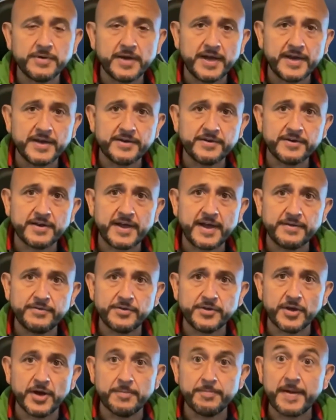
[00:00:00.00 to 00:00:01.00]
and how you
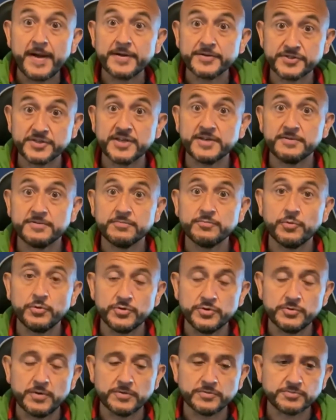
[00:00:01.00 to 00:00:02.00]
go about it and what
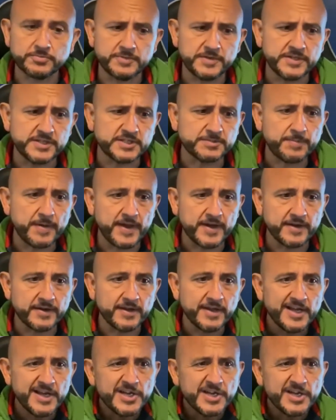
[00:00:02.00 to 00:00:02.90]
you ultimately spend.